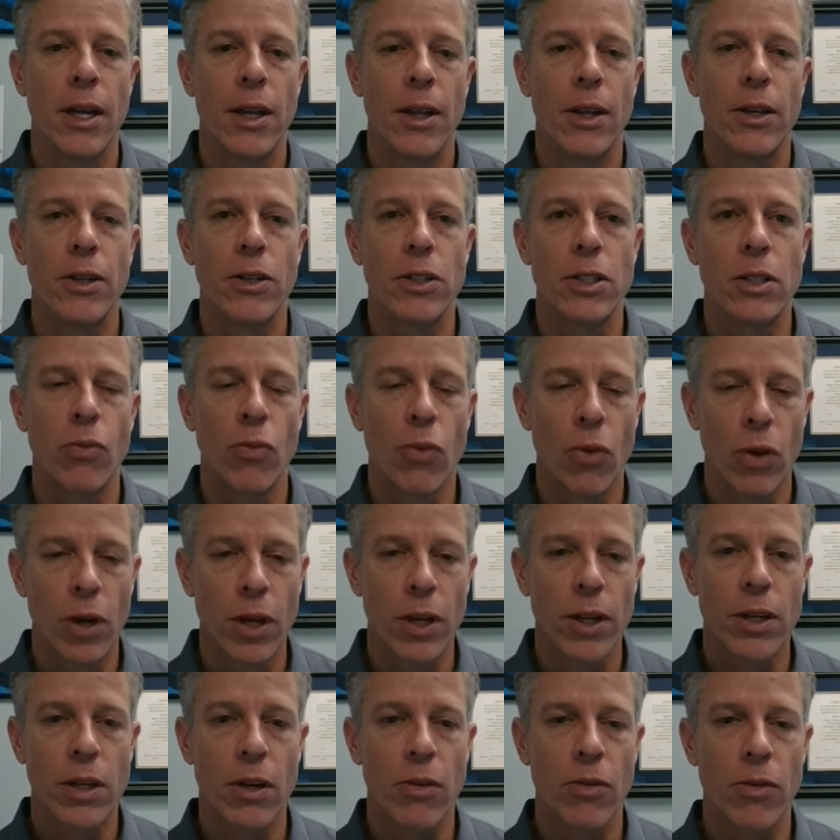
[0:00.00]
there's some
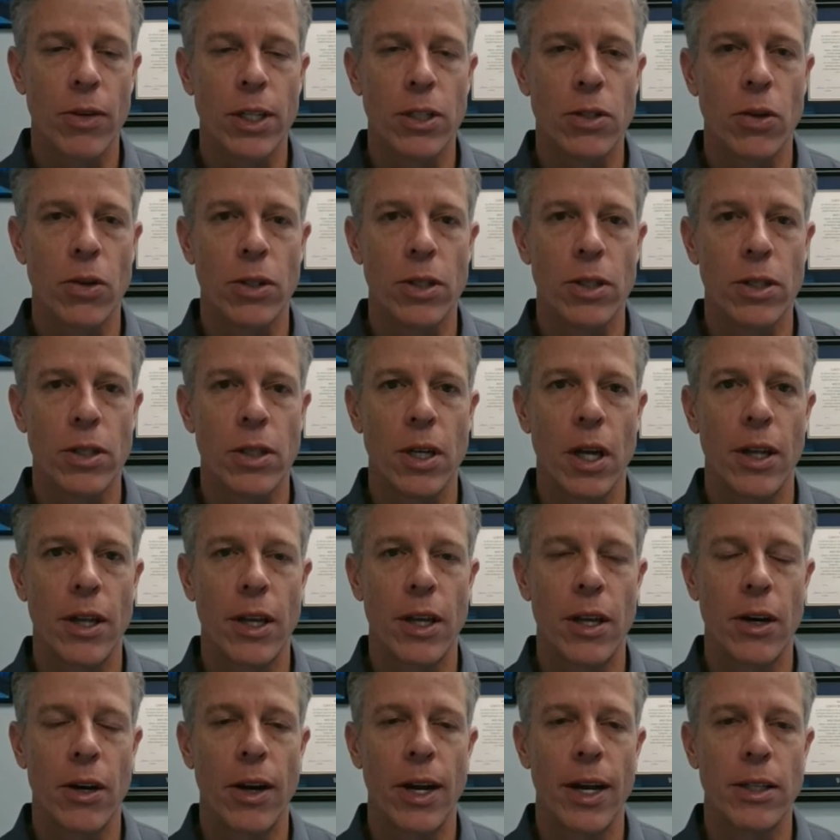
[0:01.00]
really good resources on the
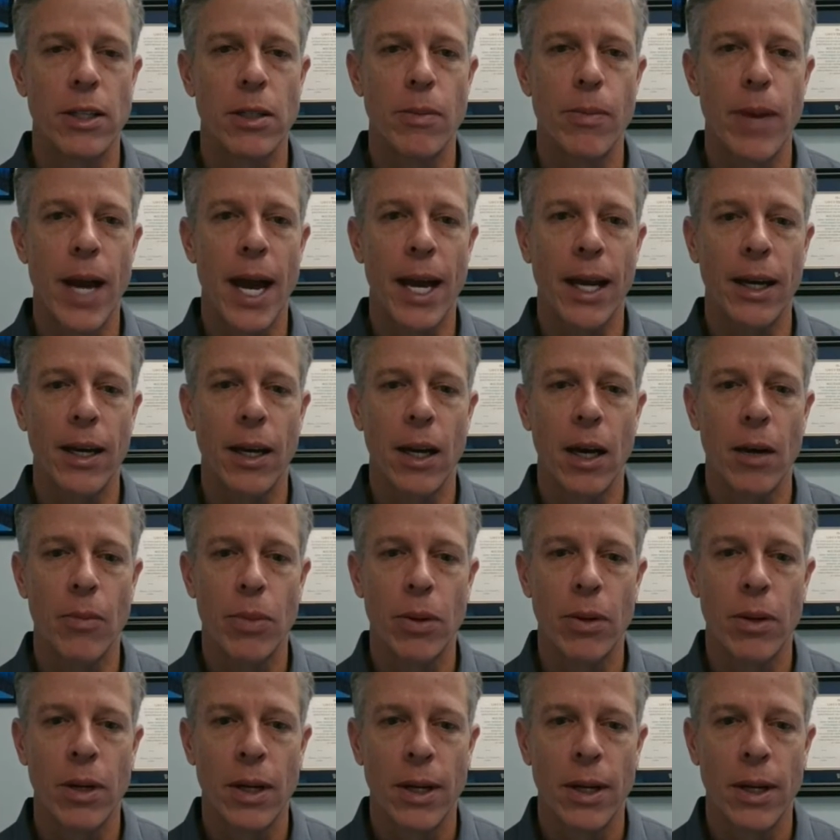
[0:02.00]
internet to back it up.